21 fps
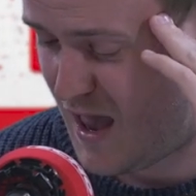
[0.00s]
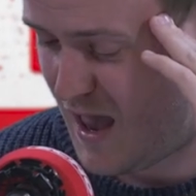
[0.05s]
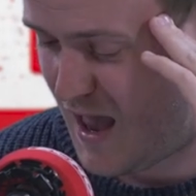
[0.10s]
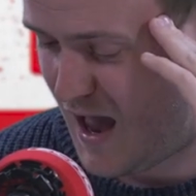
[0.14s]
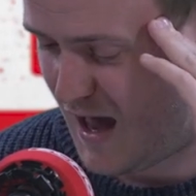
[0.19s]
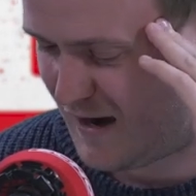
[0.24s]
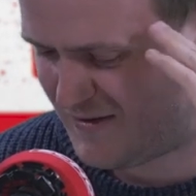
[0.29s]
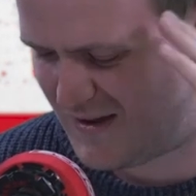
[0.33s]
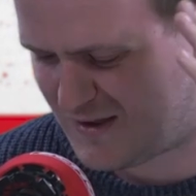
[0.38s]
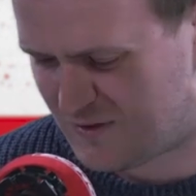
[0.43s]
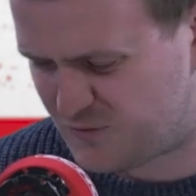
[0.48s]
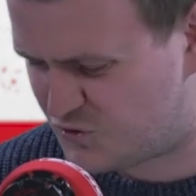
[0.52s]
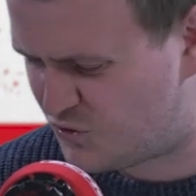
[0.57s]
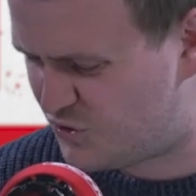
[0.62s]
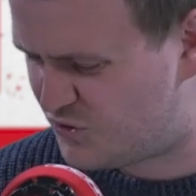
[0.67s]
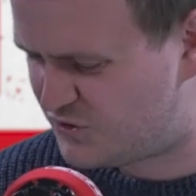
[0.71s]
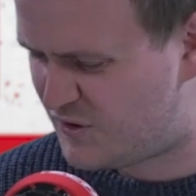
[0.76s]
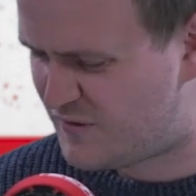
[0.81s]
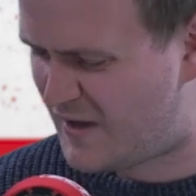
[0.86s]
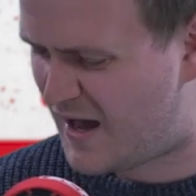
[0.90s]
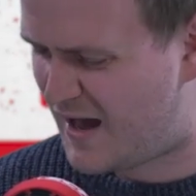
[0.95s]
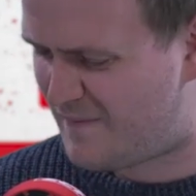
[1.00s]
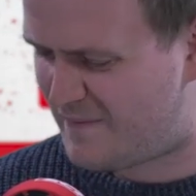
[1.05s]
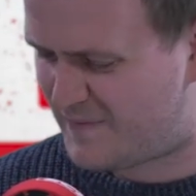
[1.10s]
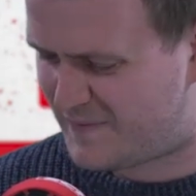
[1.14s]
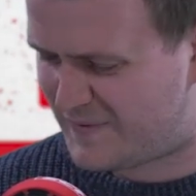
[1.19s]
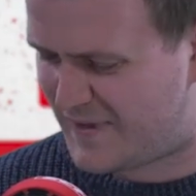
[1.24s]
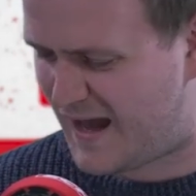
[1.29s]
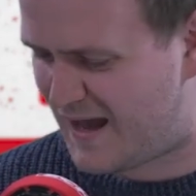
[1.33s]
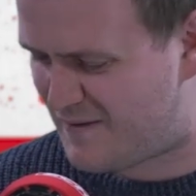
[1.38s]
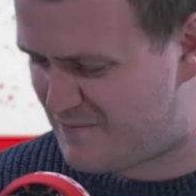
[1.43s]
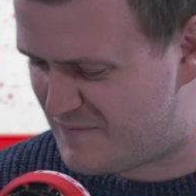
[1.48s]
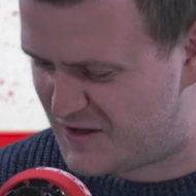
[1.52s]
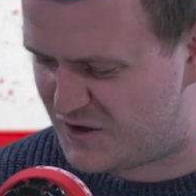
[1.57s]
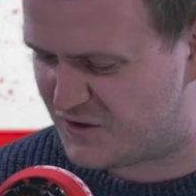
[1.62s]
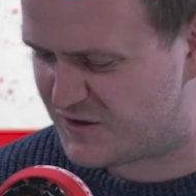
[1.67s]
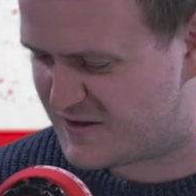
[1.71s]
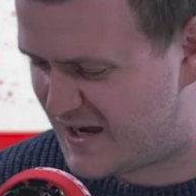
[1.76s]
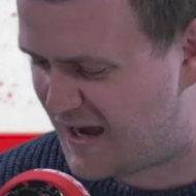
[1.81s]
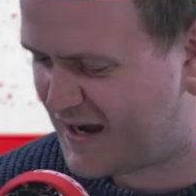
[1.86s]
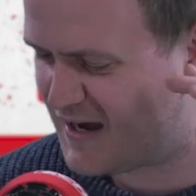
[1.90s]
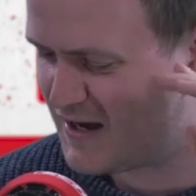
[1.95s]
And I think there was also that, that little
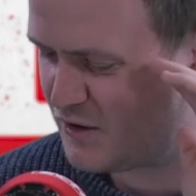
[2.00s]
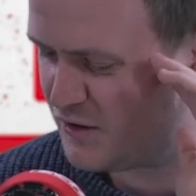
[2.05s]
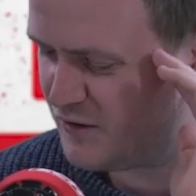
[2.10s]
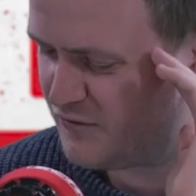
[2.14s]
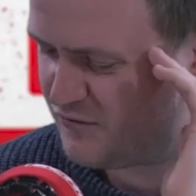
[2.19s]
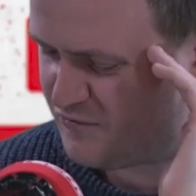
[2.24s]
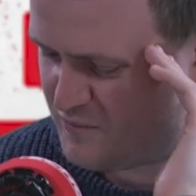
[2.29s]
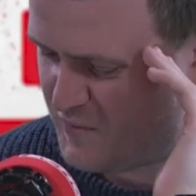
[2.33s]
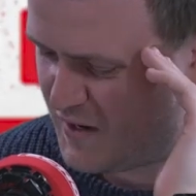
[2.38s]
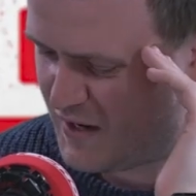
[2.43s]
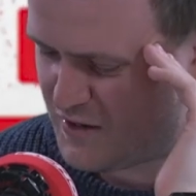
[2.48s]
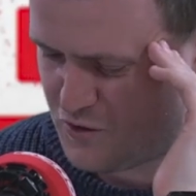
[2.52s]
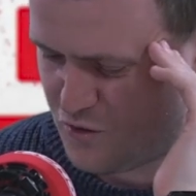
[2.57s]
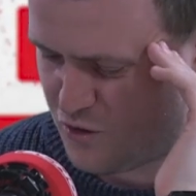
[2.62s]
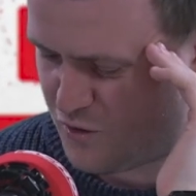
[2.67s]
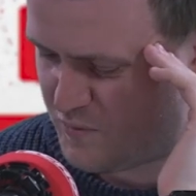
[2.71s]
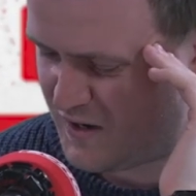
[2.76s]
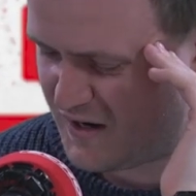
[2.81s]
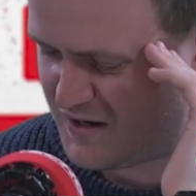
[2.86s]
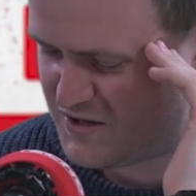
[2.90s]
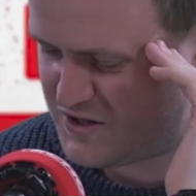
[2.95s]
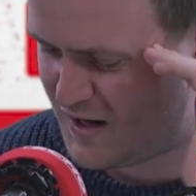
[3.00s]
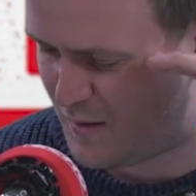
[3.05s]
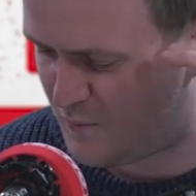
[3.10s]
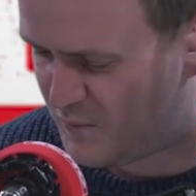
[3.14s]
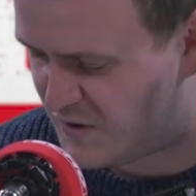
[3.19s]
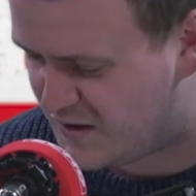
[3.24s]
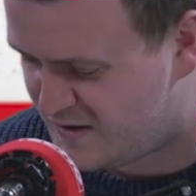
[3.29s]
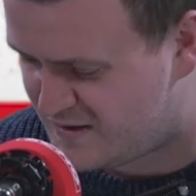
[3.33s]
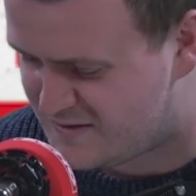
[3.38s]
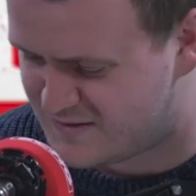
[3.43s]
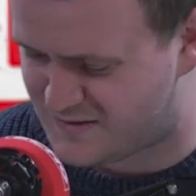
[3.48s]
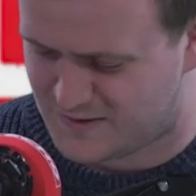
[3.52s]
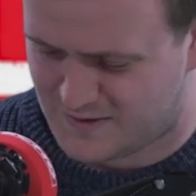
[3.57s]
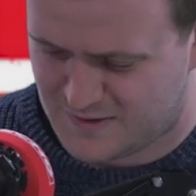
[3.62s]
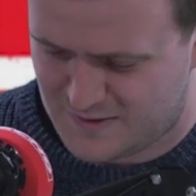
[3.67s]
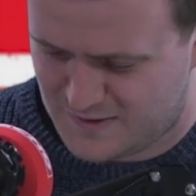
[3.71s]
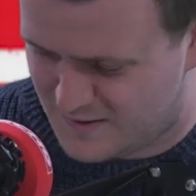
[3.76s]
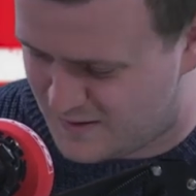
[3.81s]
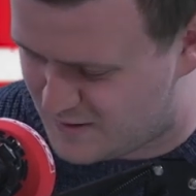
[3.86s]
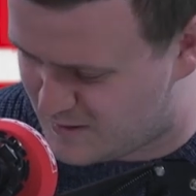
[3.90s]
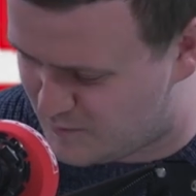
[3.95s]
tingle of being European champions,
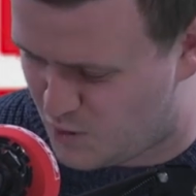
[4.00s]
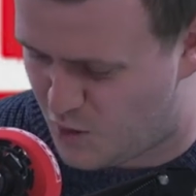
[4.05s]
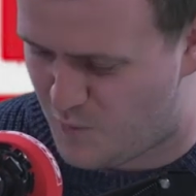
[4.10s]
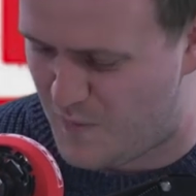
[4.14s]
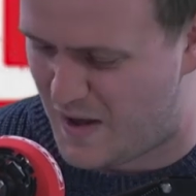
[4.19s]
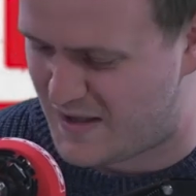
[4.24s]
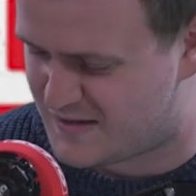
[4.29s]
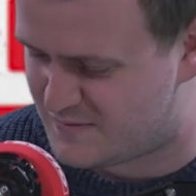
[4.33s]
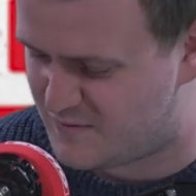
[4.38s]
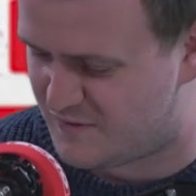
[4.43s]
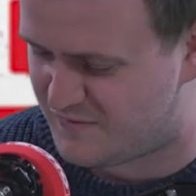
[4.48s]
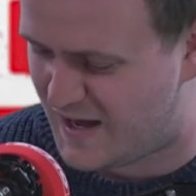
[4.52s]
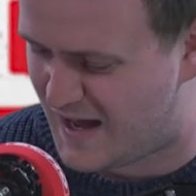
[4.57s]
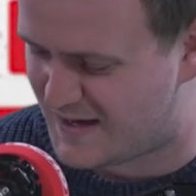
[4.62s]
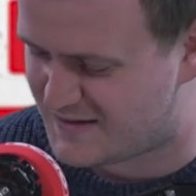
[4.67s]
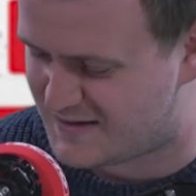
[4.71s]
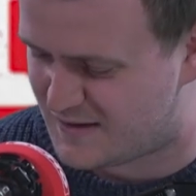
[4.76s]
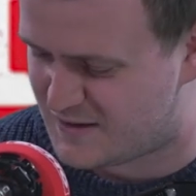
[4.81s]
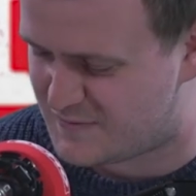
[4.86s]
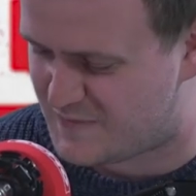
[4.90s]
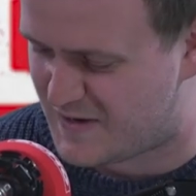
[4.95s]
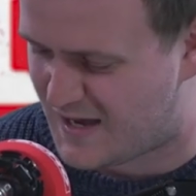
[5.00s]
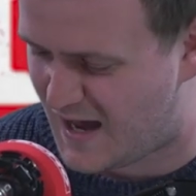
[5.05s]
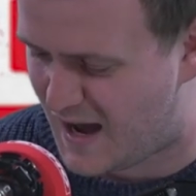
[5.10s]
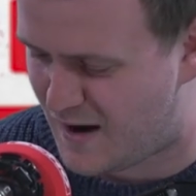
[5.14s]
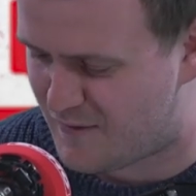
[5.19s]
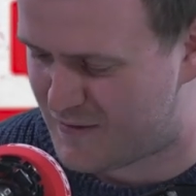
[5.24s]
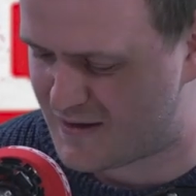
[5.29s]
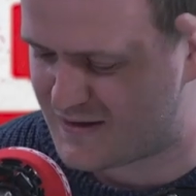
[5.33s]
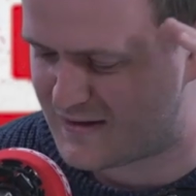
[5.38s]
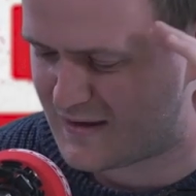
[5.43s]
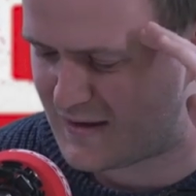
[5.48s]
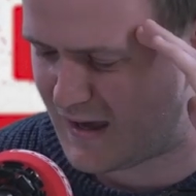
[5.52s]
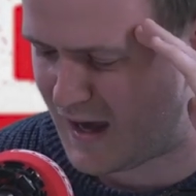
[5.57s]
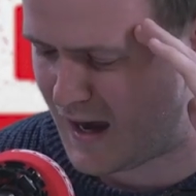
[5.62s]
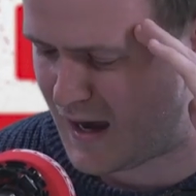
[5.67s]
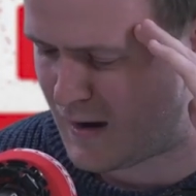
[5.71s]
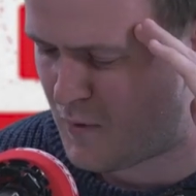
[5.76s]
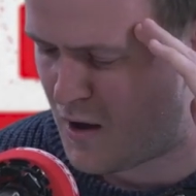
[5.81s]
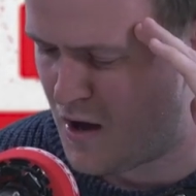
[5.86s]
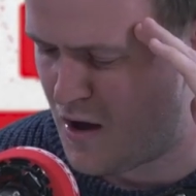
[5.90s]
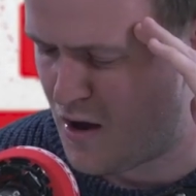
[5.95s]
the momentum of that seemed to be carried into the
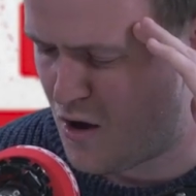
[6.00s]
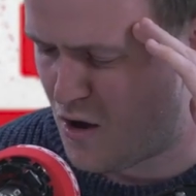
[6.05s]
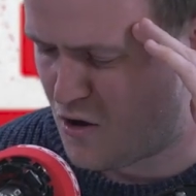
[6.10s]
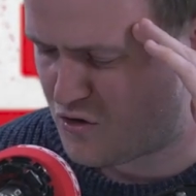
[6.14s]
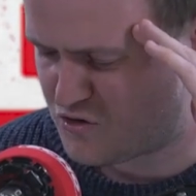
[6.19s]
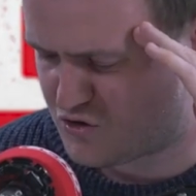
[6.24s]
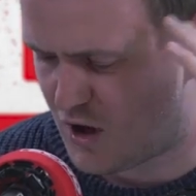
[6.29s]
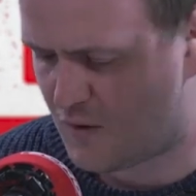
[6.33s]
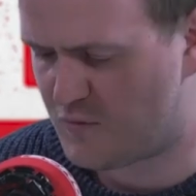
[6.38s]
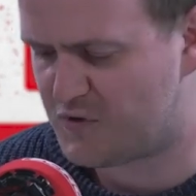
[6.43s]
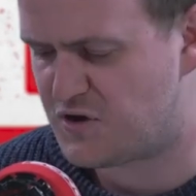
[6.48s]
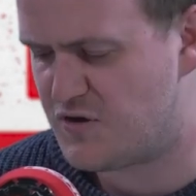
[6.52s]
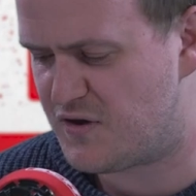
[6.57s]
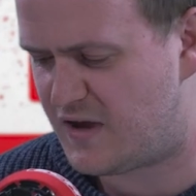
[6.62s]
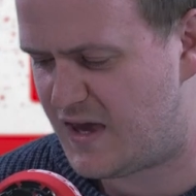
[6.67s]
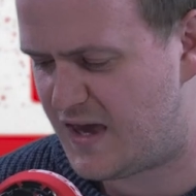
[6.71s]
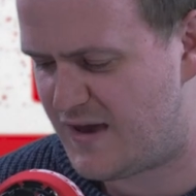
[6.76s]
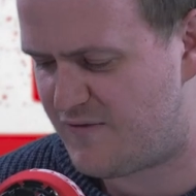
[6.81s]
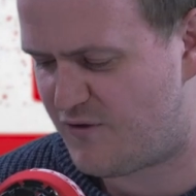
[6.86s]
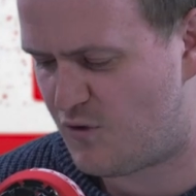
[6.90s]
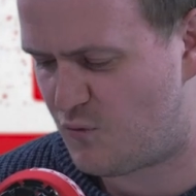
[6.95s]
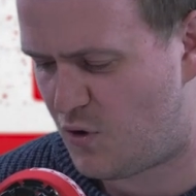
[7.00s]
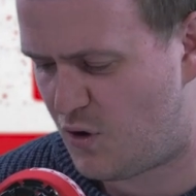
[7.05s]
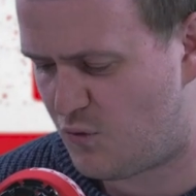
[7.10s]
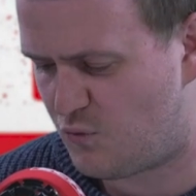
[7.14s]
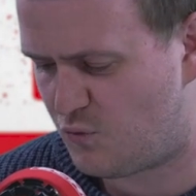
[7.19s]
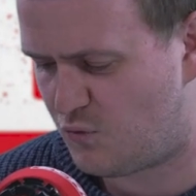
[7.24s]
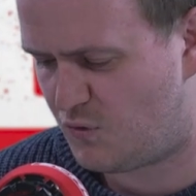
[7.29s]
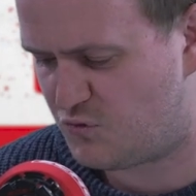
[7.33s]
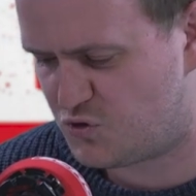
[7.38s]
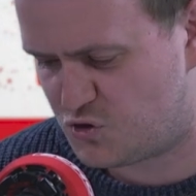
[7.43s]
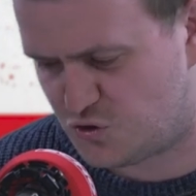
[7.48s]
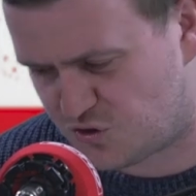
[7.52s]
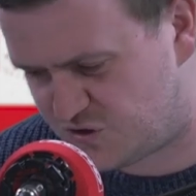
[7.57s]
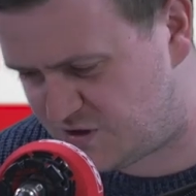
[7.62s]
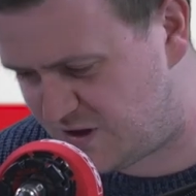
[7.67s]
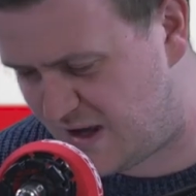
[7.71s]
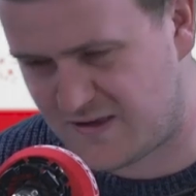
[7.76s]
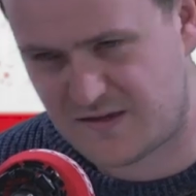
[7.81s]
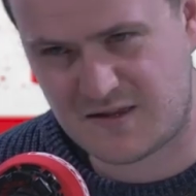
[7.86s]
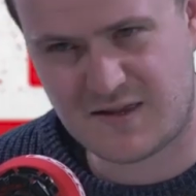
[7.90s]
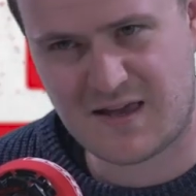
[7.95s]
game. Start with you, Caoimhe. What, what was your
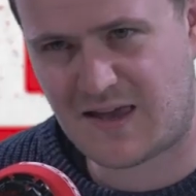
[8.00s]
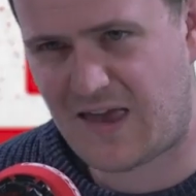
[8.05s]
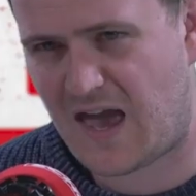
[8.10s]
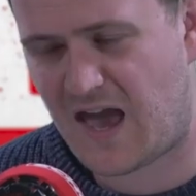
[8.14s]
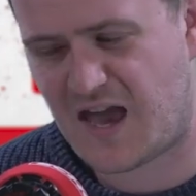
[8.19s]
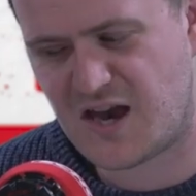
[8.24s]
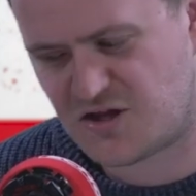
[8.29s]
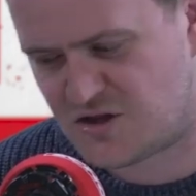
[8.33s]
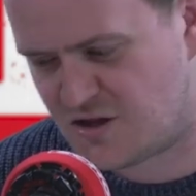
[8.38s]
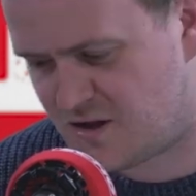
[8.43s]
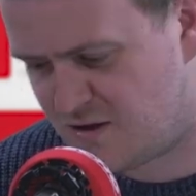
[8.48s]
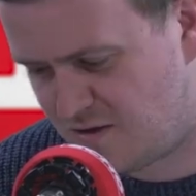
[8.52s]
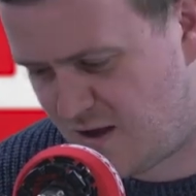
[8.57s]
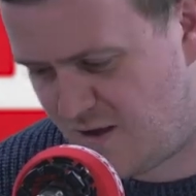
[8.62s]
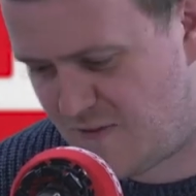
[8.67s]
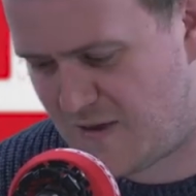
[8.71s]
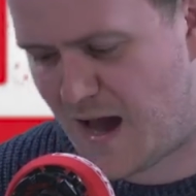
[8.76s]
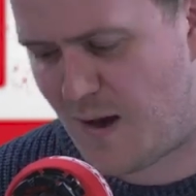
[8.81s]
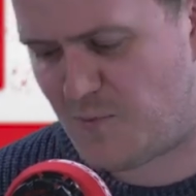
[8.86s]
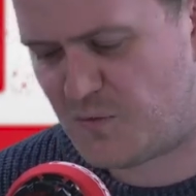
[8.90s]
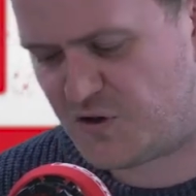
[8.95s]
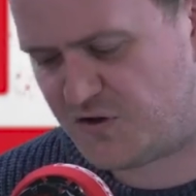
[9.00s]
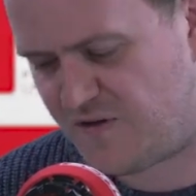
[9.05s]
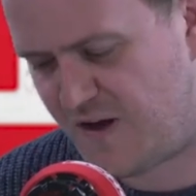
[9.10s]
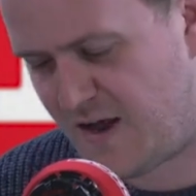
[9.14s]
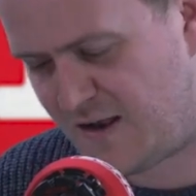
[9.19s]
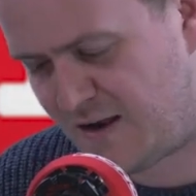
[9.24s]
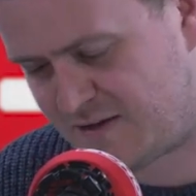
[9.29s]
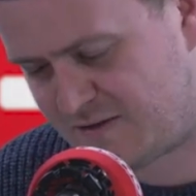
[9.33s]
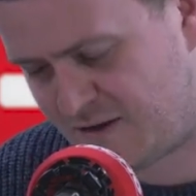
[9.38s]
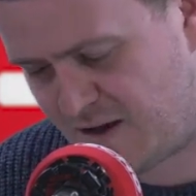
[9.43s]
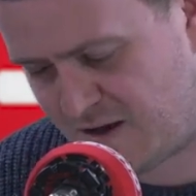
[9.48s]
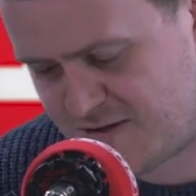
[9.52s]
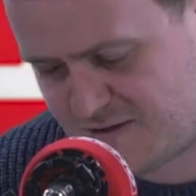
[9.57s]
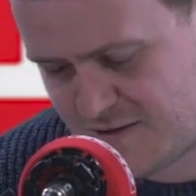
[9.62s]
sense of the occasion and, and the atmosphere last night?